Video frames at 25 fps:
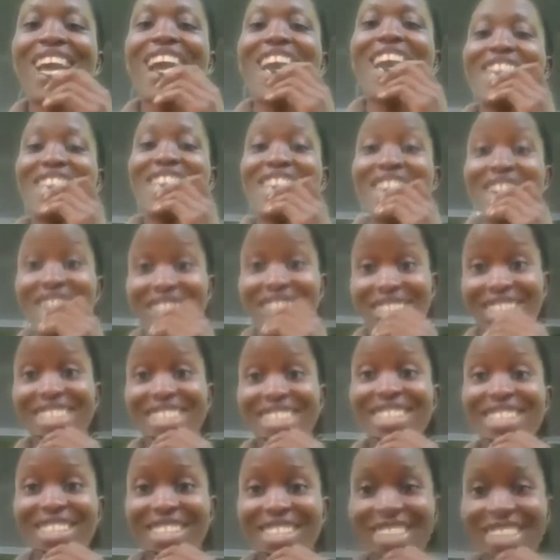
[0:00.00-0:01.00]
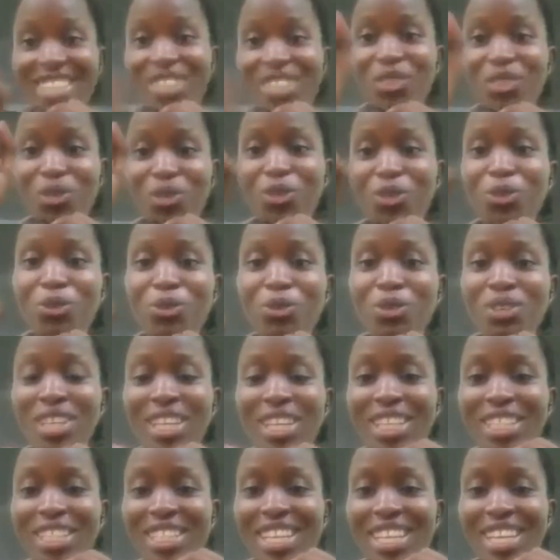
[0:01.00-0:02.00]
Yes, we do
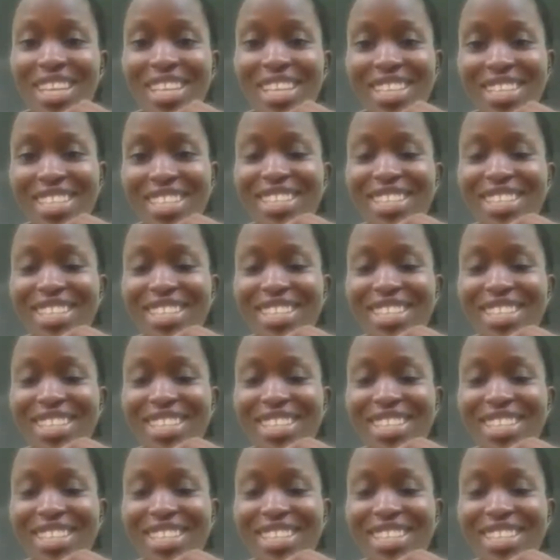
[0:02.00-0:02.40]
get tired.